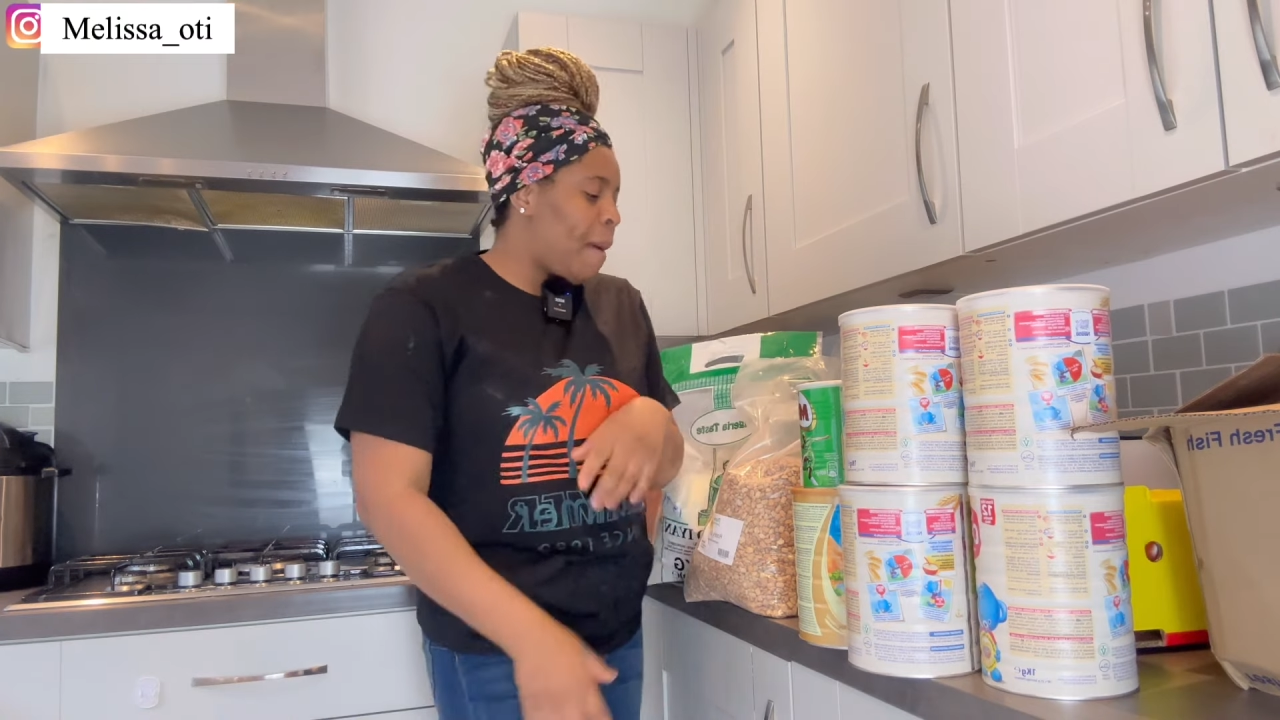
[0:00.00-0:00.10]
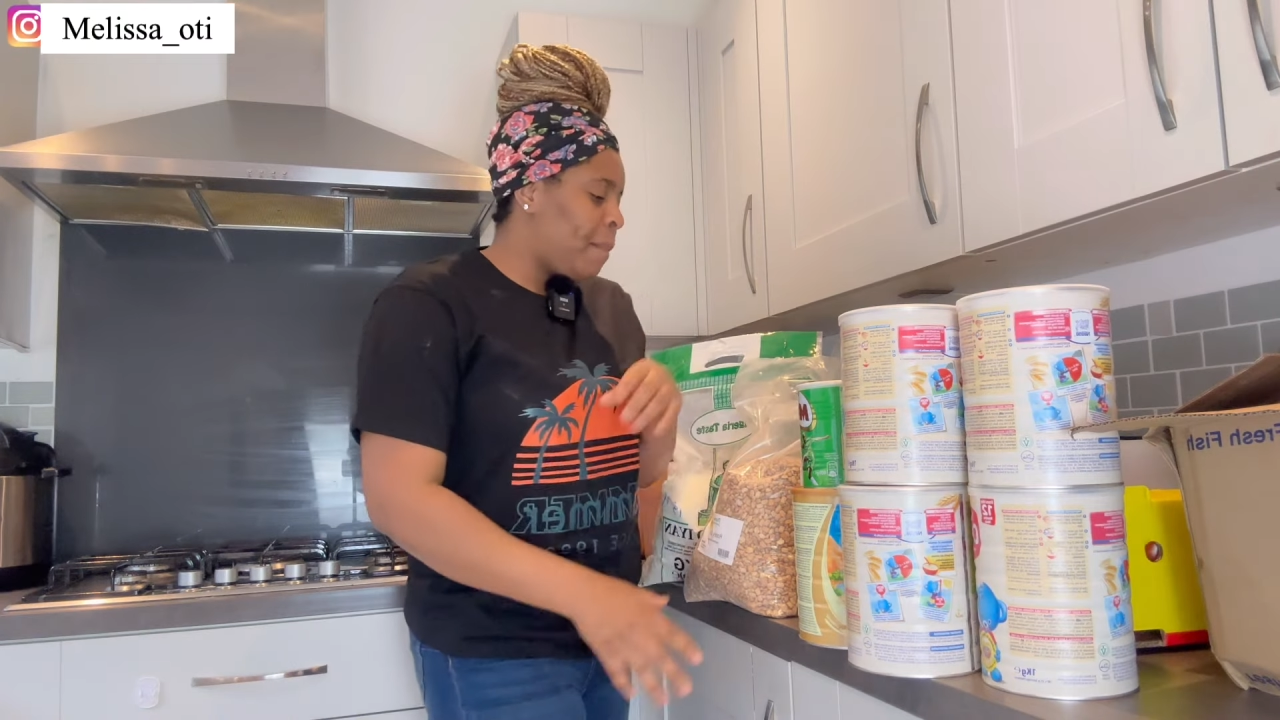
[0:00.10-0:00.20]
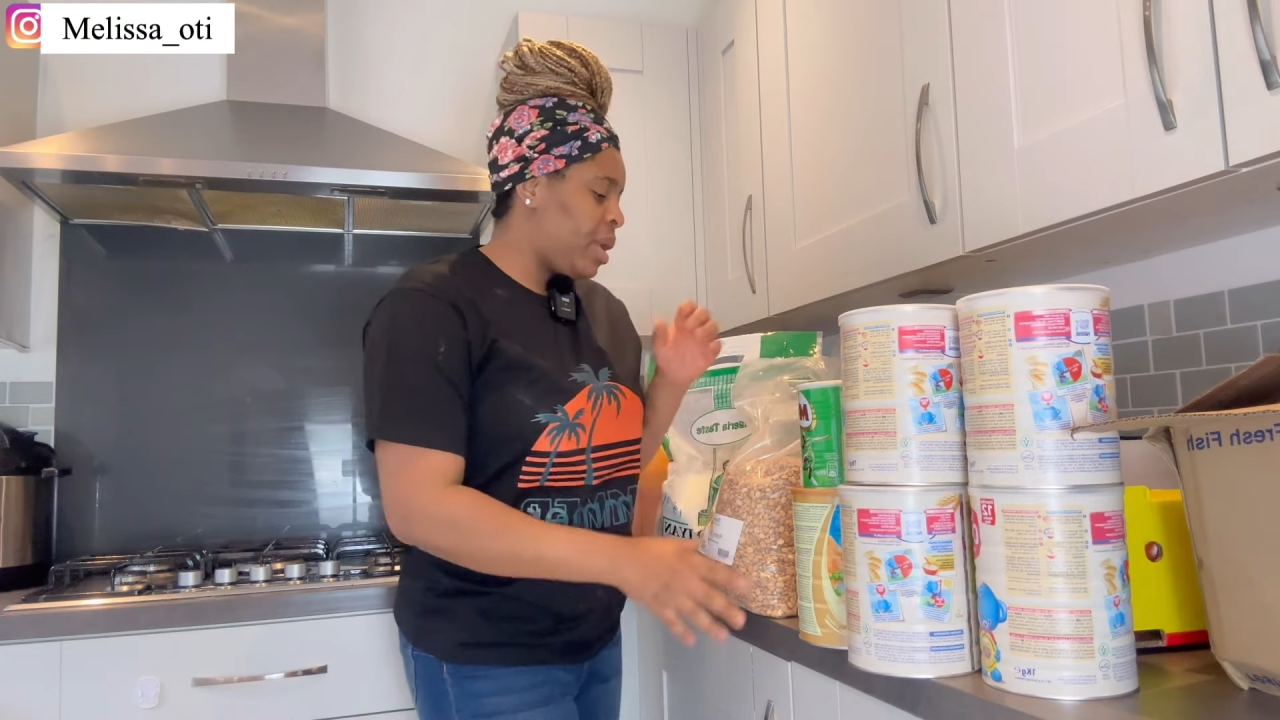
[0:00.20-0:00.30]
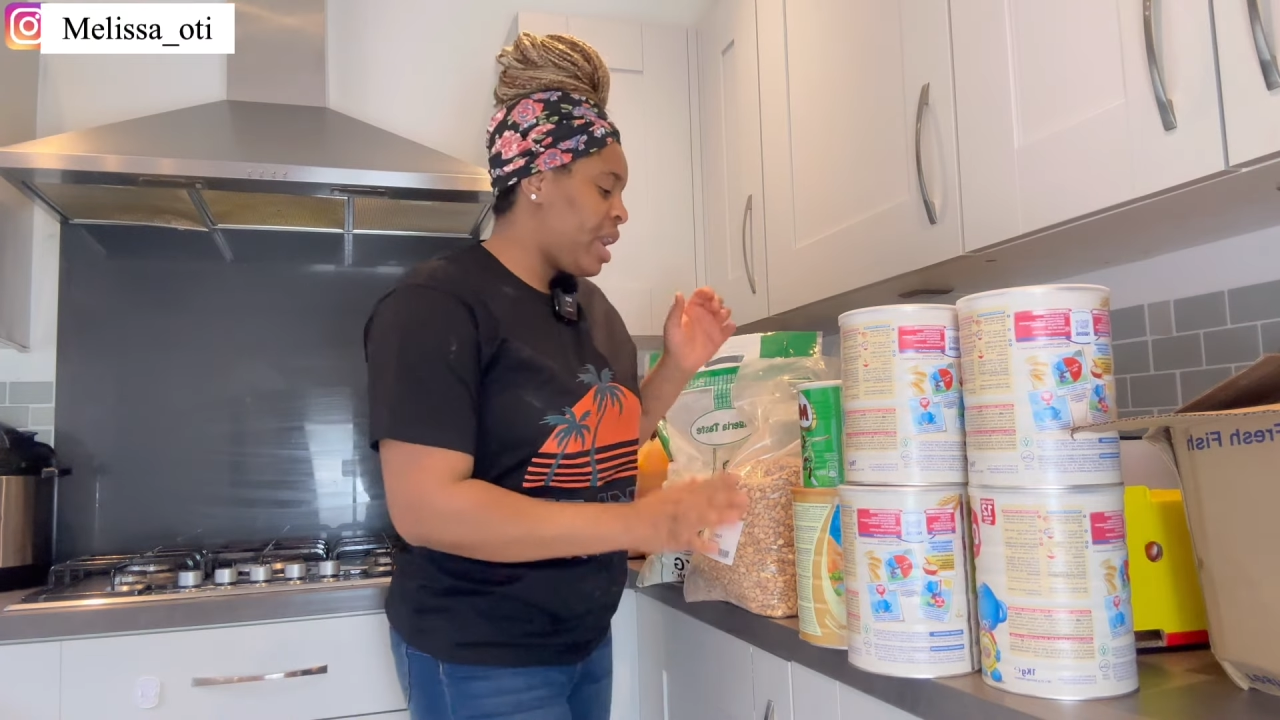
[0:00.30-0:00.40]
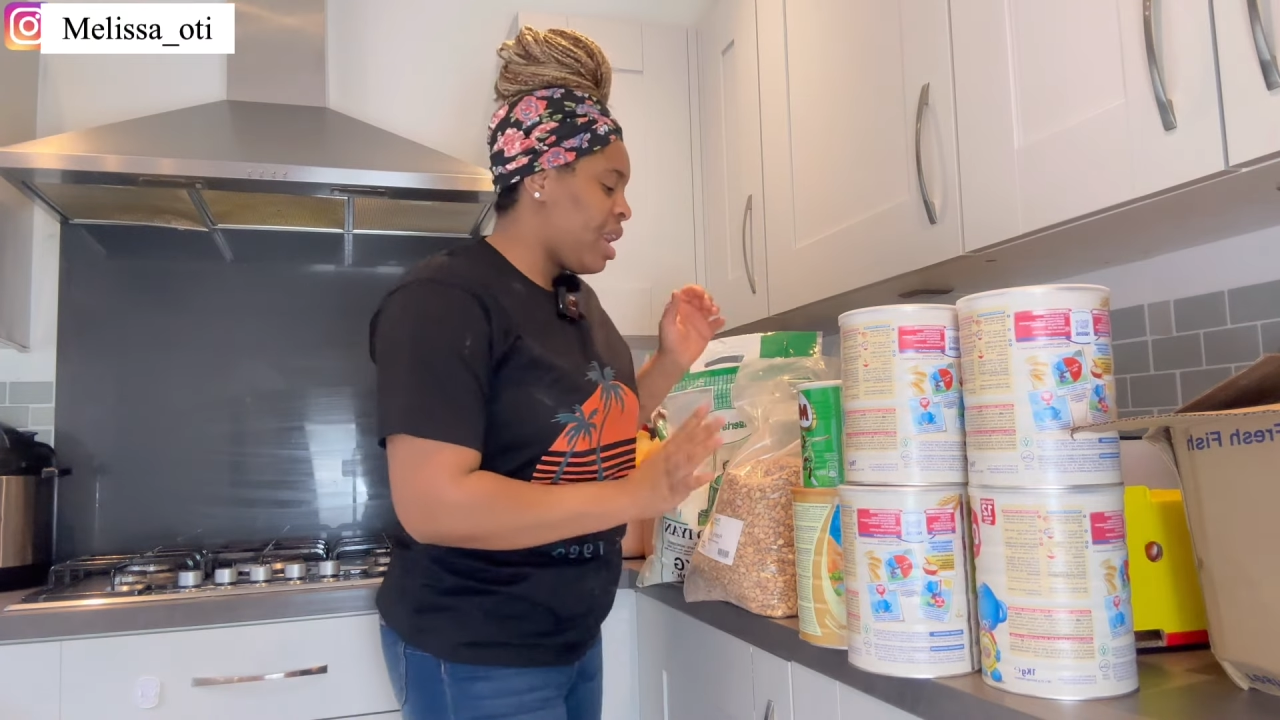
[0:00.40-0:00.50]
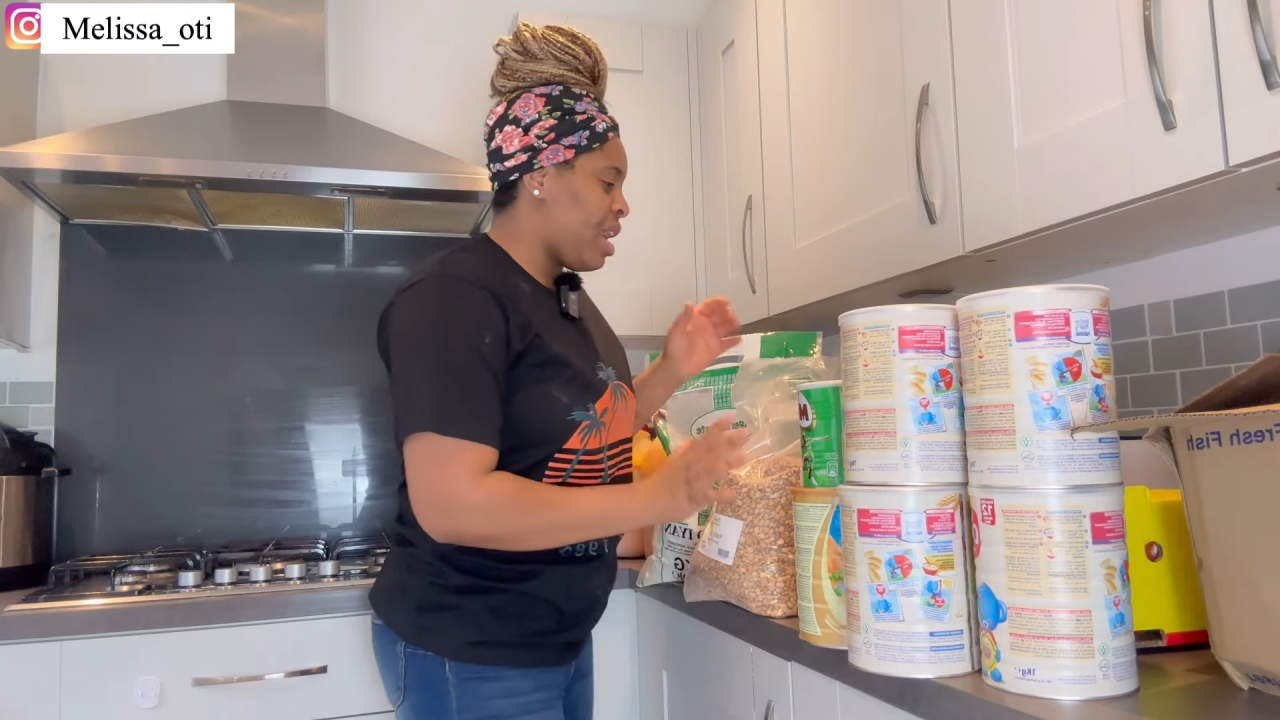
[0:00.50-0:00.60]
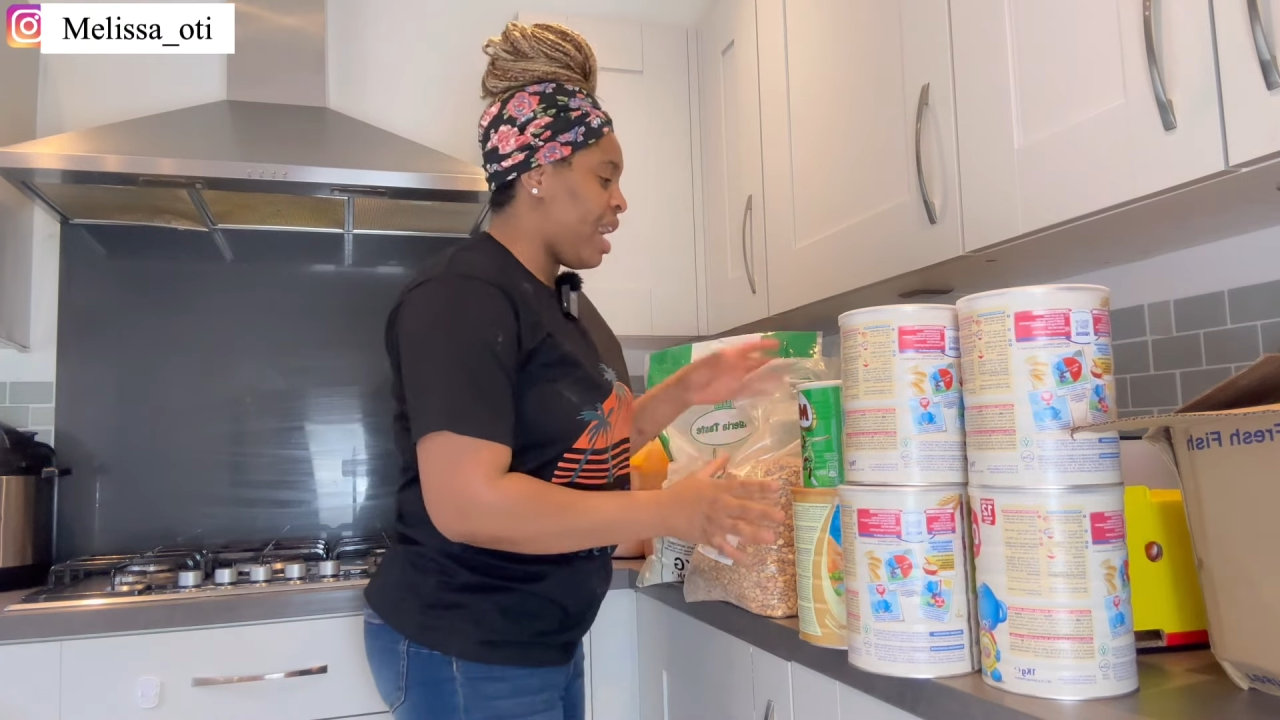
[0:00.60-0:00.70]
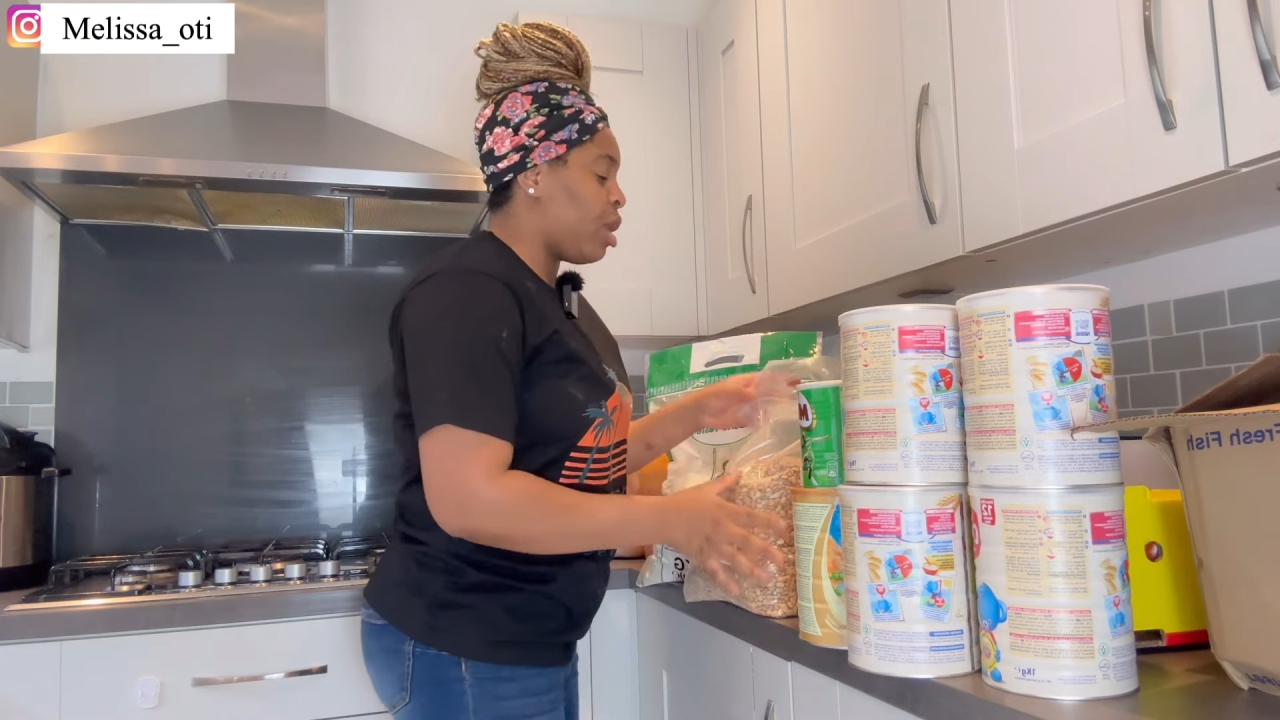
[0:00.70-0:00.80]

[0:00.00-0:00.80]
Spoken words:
But yeah, I